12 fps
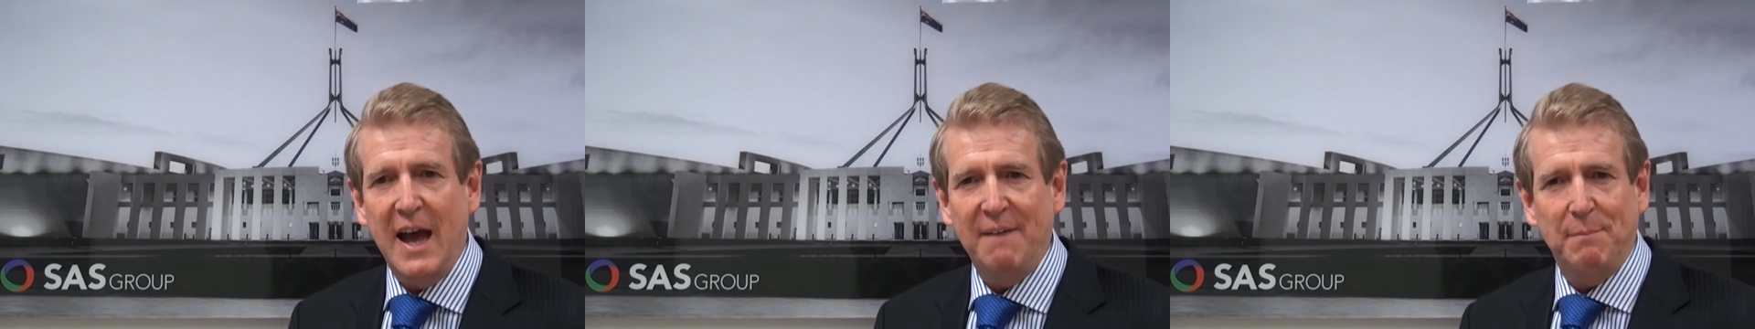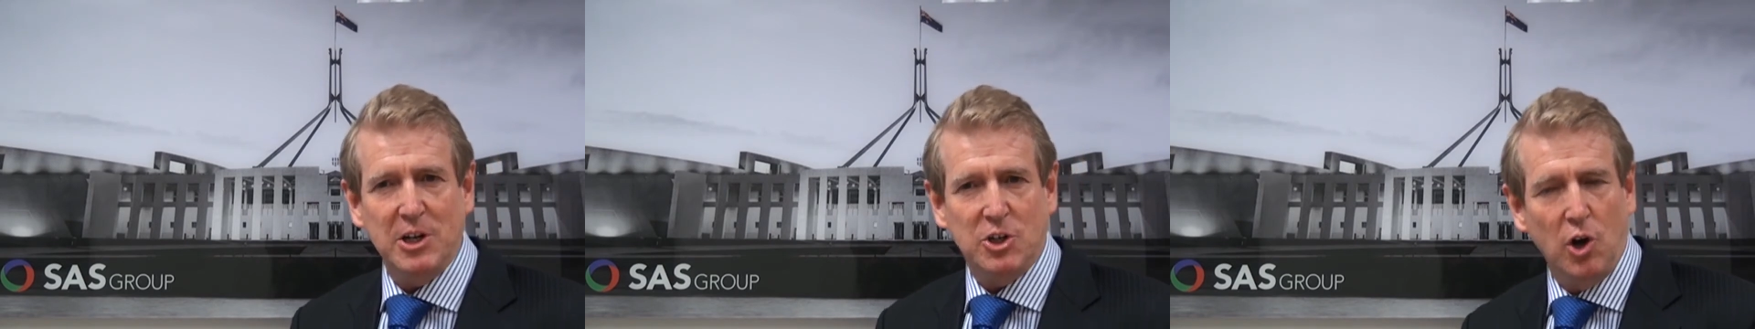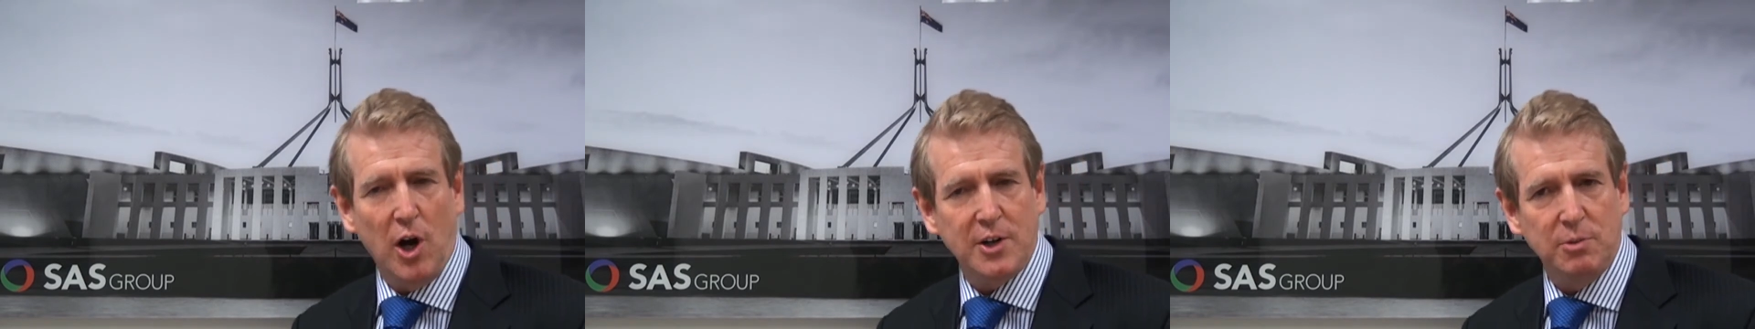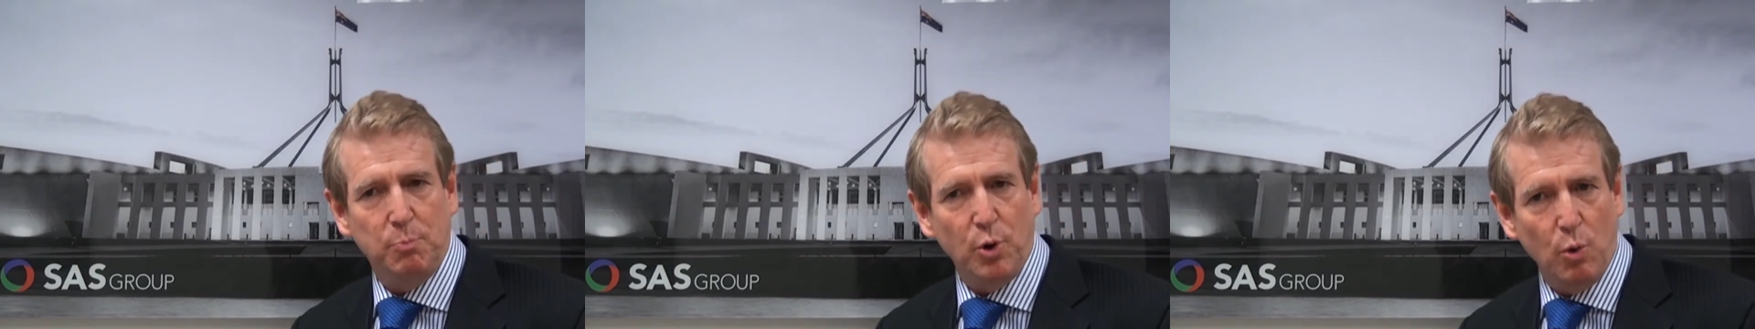have been
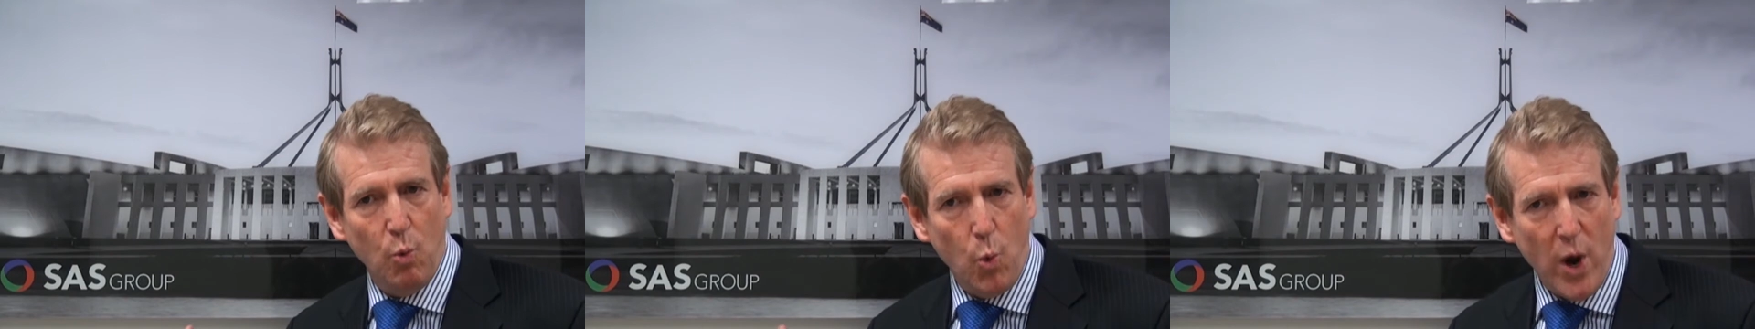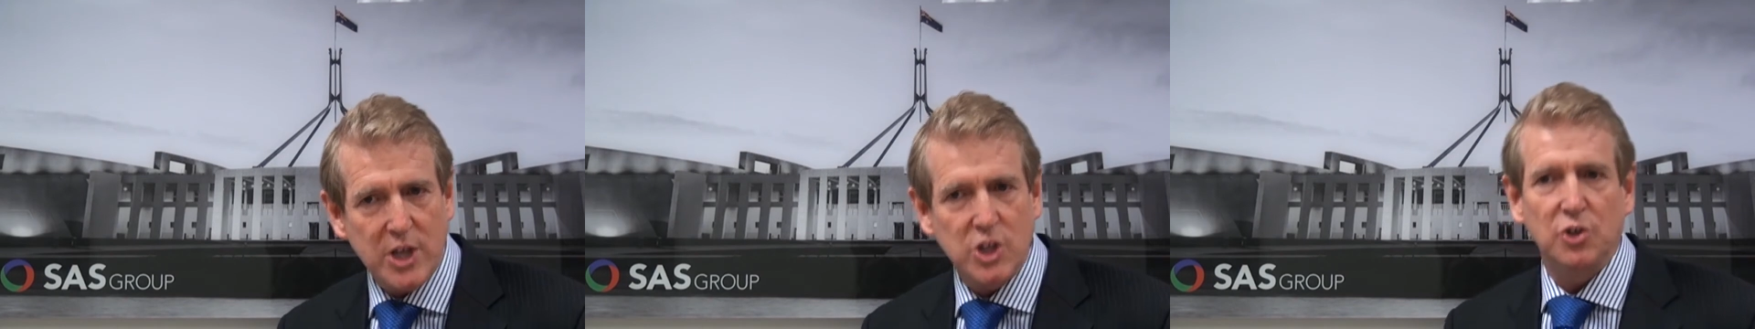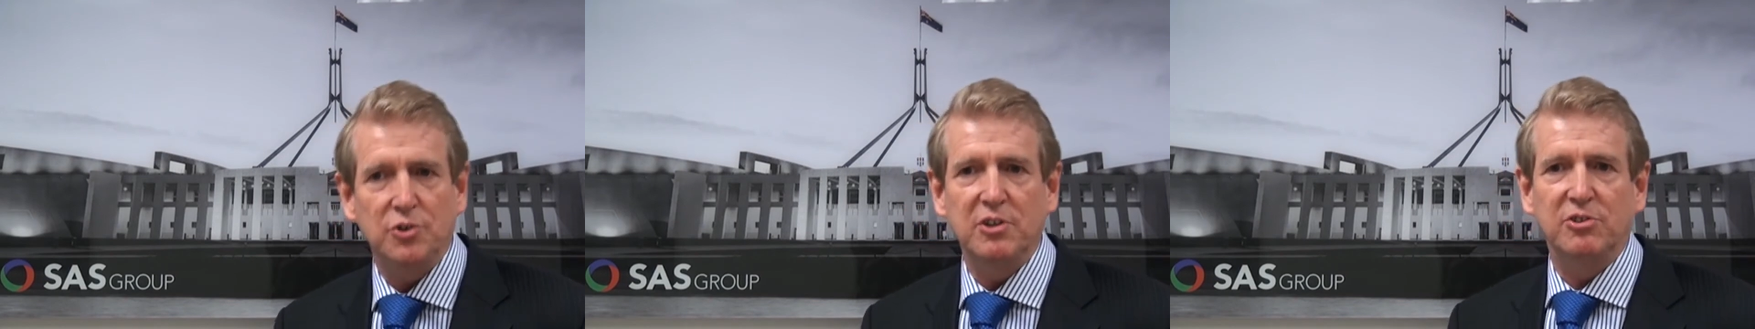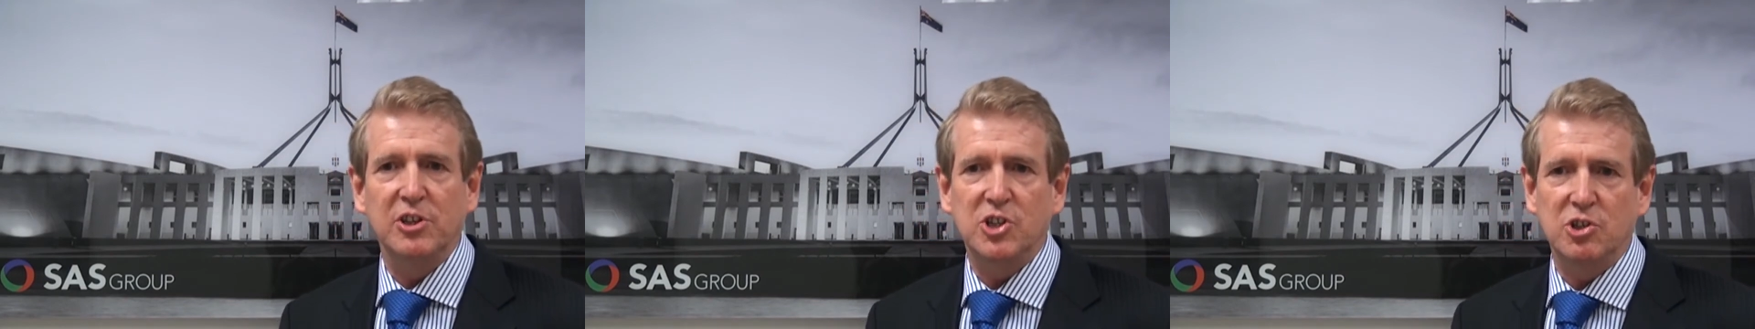trying to put a wedge on
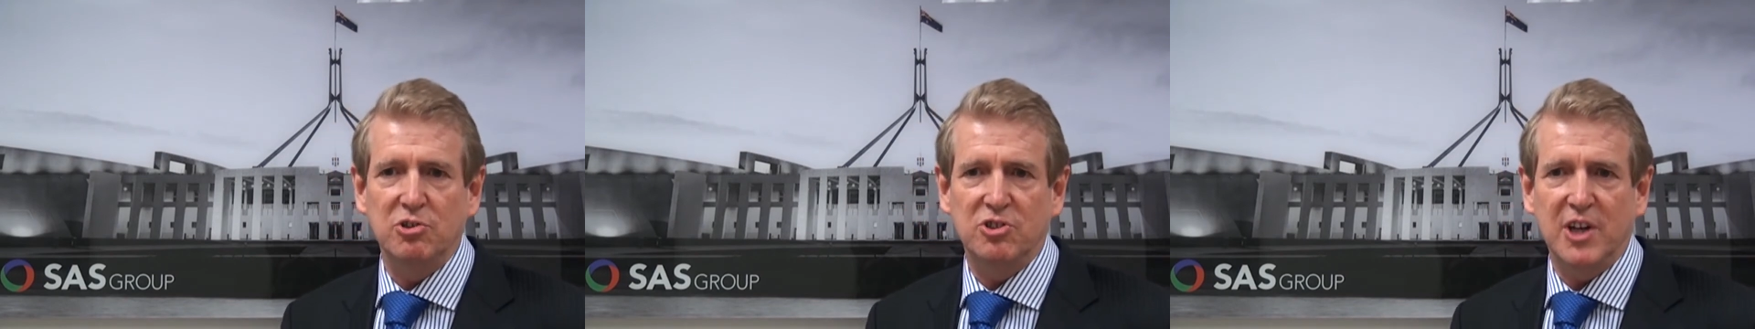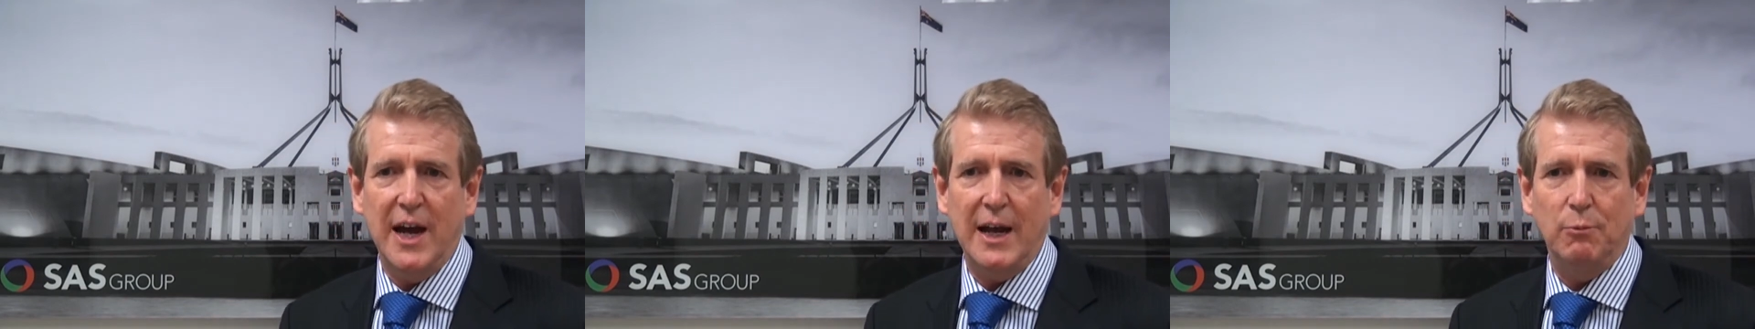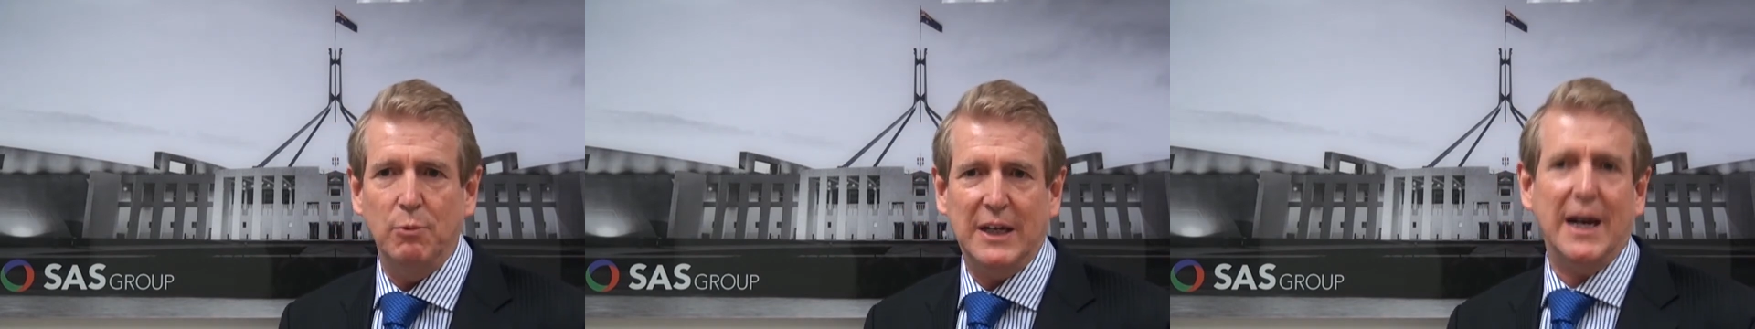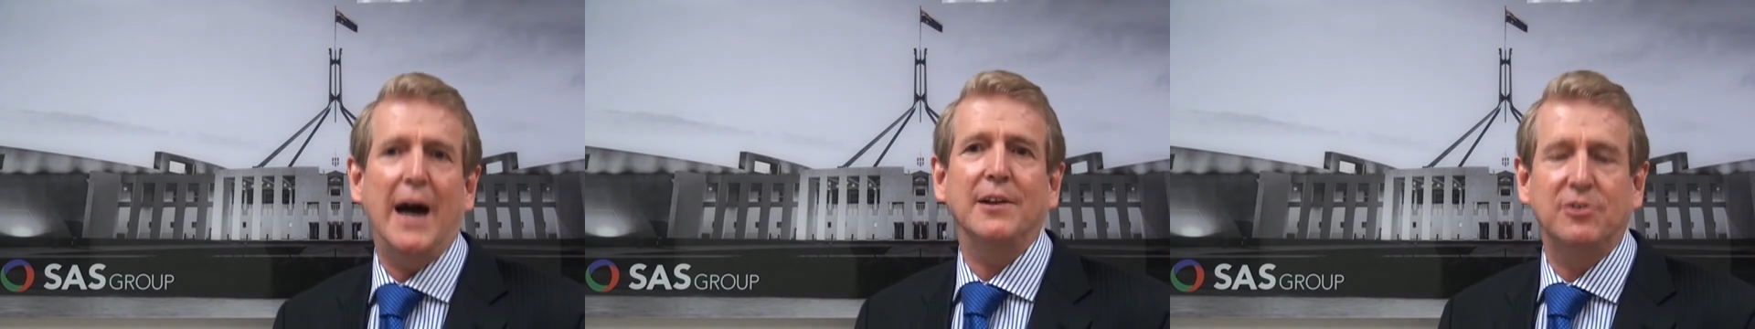this issue, saying we
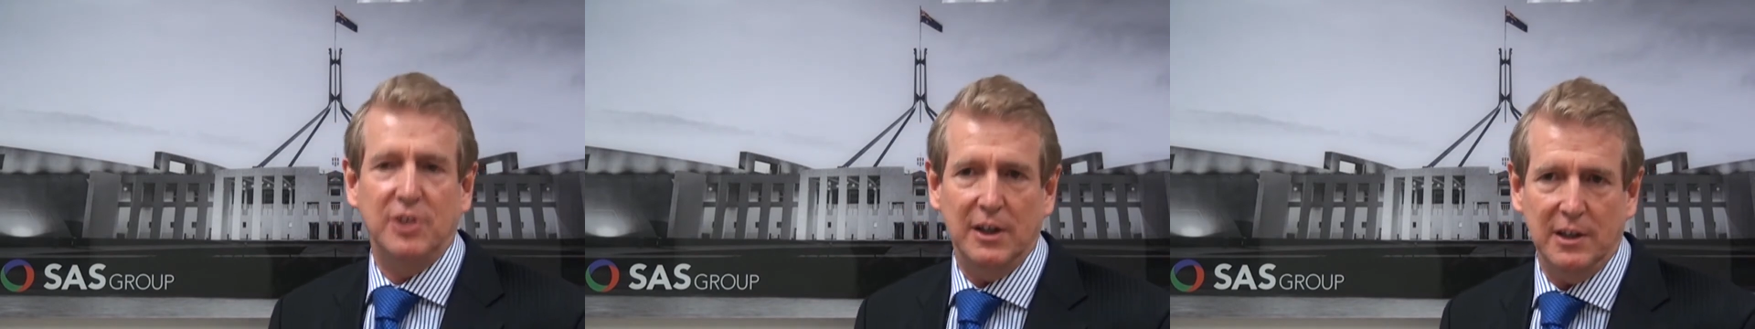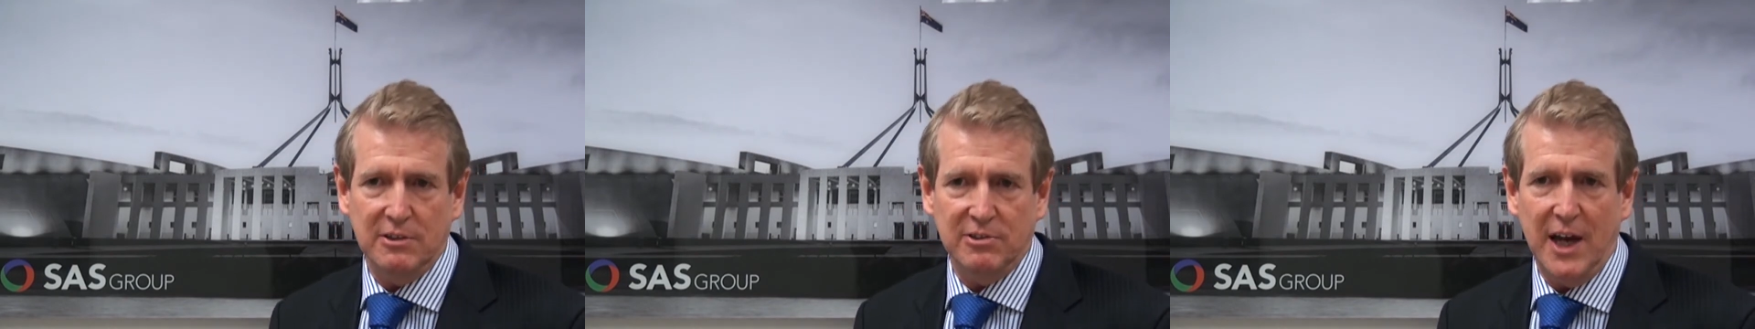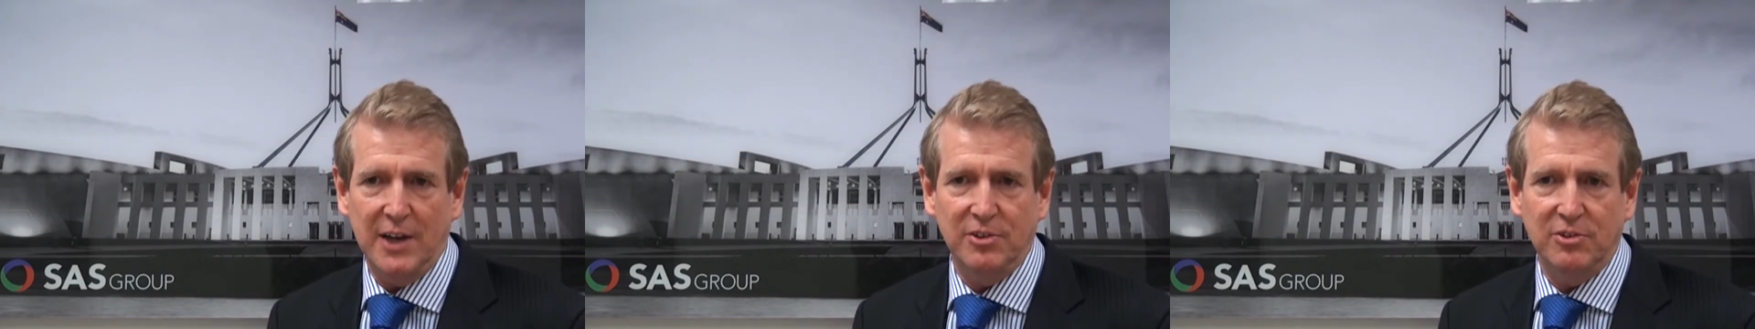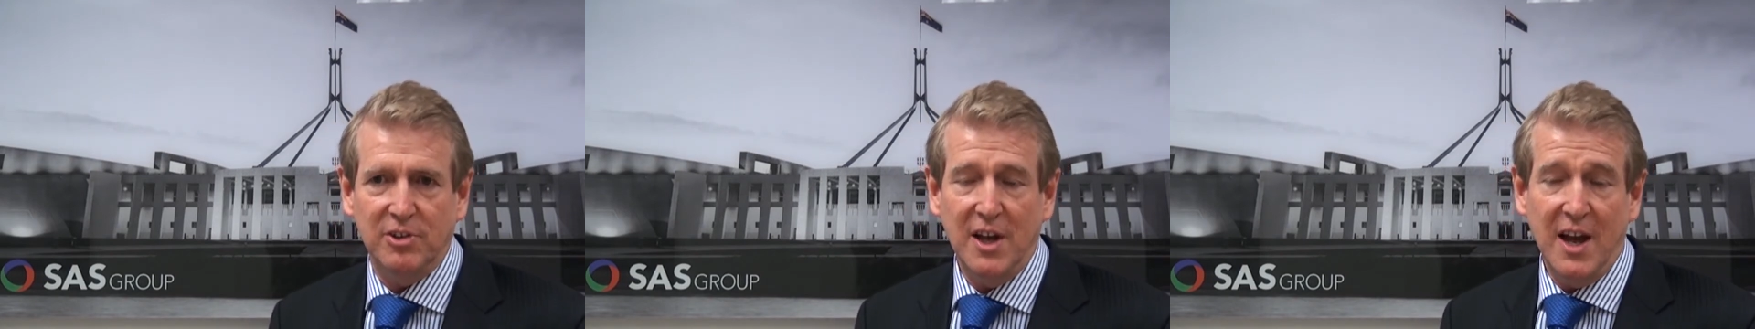can't sell these
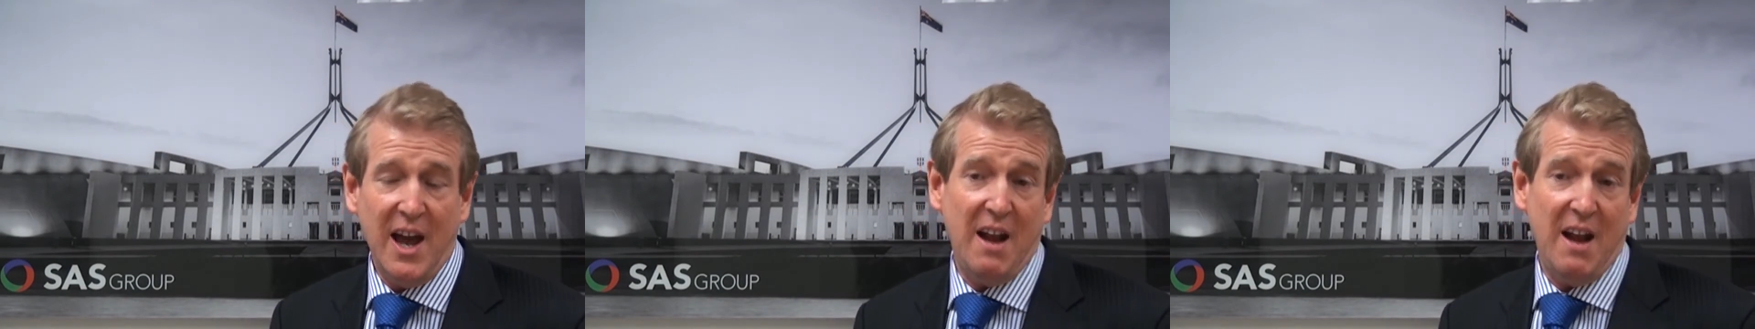assets,